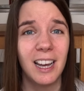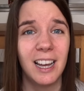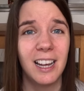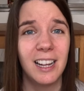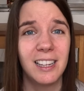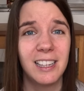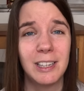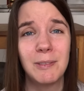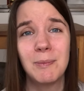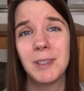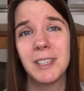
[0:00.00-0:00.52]

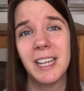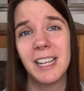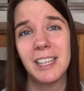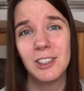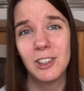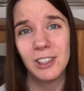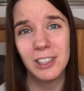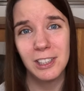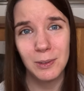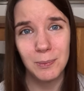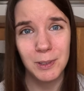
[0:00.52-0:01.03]
let me tell
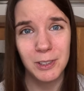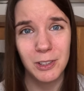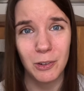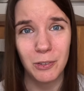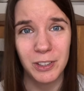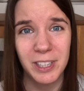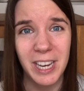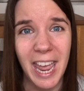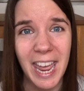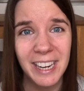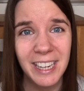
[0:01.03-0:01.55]
you a little bit of
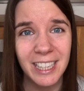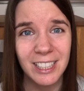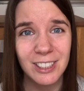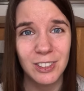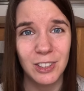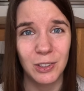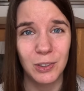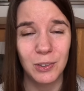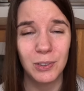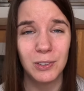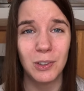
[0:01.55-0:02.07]
an
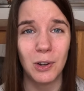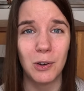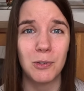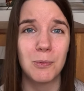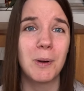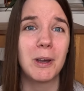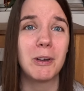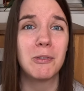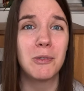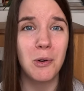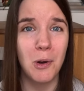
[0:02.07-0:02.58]
anecdote of
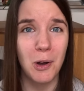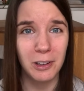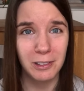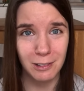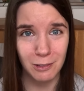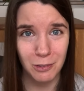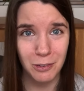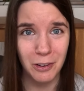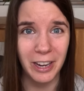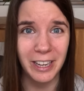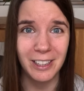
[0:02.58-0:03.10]
my
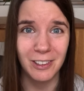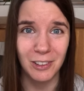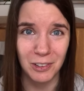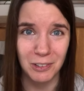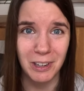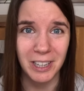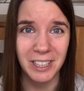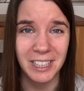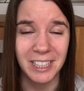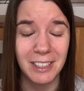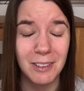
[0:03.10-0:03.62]
first fail
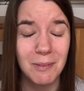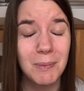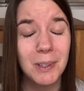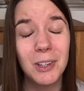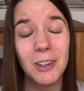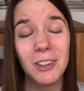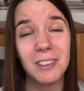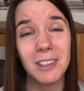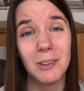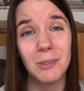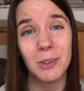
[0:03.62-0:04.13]
already,
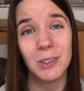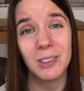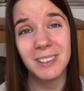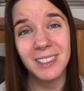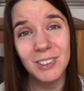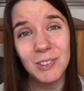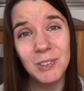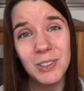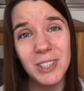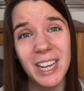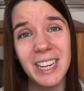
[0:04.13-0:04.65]
because I was
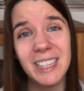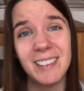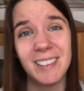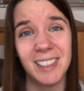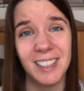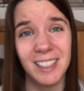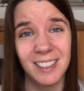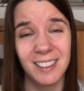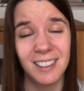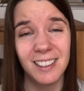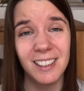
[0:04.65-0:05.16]
2 days
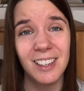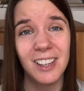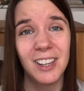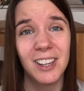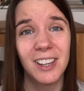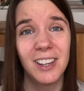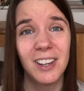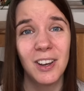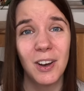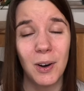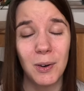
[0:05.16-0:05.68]
in
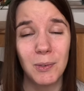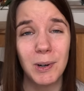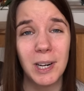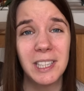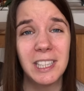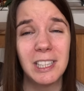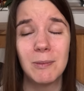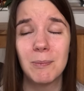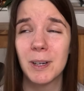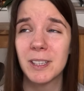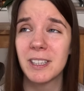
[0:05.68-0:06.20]

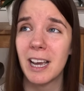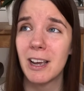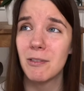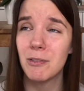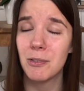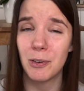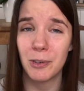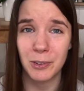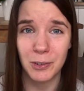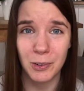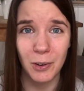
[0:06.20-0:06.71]
already, but I
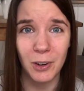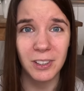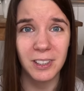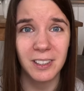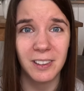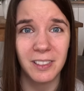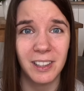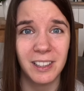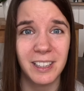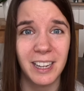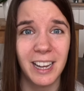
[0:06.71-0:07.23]
forgot
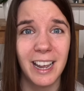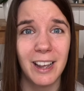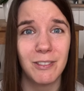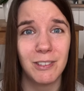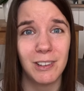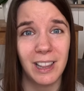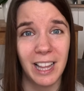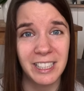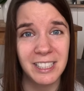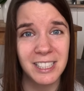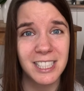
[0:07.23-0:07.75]
that I have
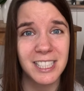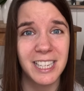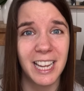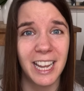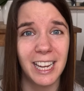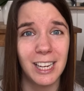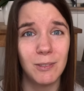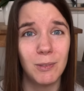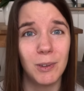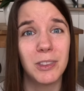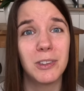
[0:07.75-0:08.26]
a lunch
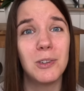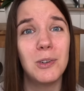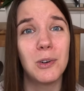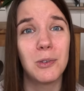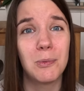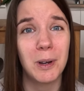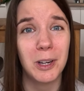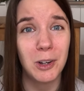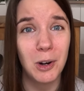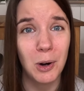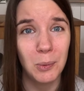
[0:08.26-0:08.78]
date with 2
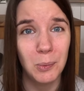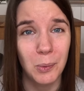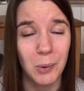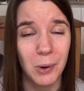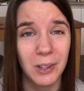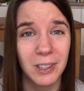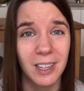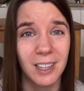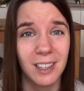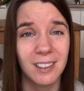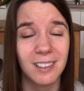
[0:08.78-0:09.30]
of my
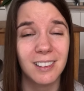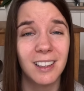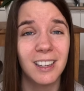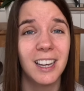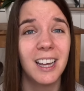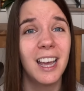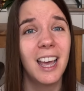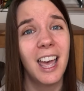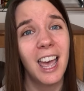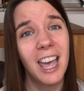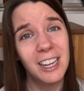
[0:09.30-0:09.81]
co-workers.
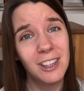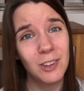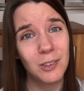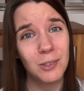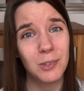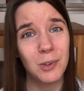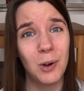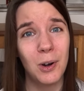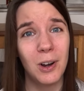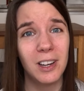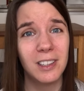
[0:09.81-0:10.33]
And
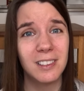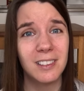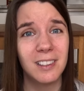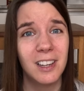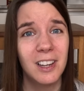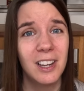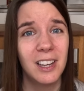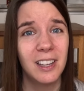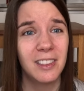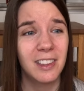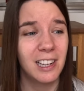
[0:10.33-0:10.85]
of course,
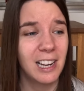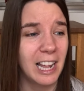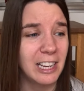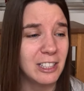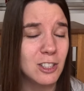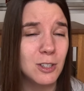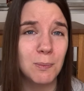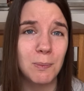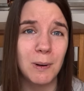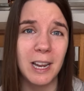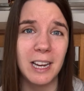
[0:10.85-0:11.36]
the
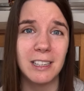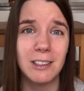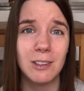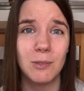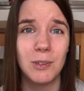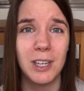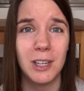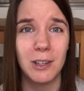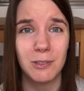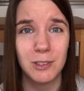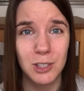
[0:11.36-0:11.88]
lunch place
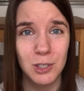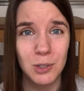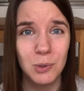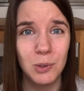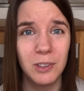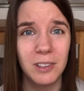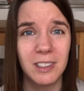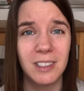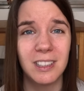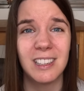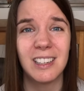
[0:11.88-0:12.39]
we have
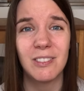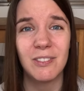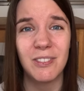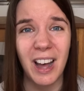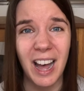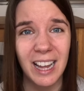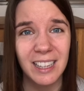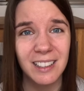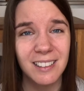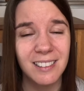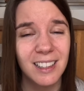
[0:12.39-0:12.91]
chosen in
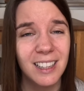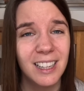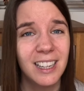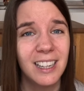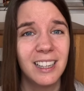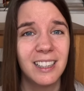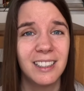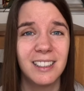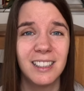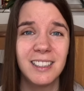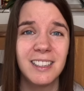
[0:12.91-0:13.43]
advance
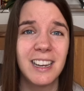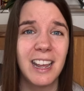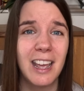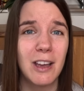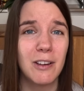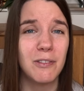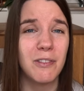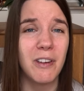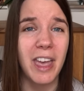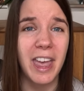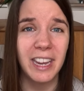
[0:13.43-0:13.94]
didn't
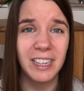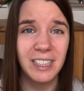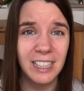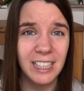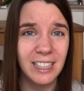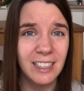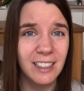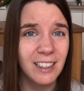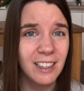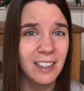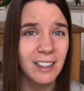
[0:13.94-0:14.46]
have
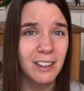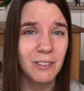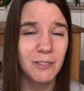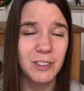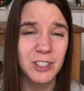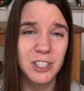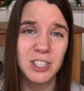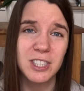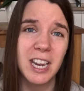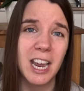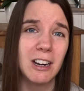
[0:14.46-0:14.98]
any
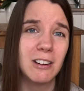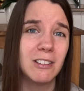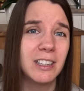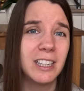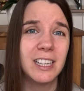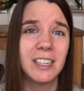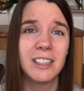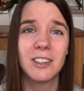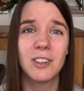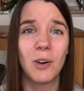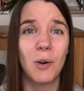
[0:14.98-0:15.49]

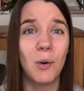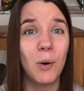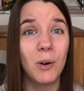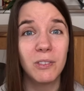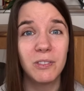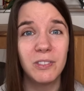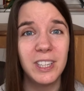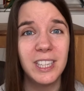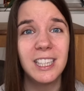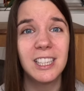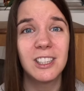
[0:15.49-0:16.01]
vegetarian or
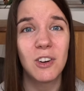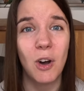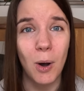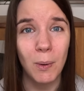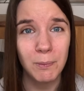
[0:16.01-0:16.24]
vegan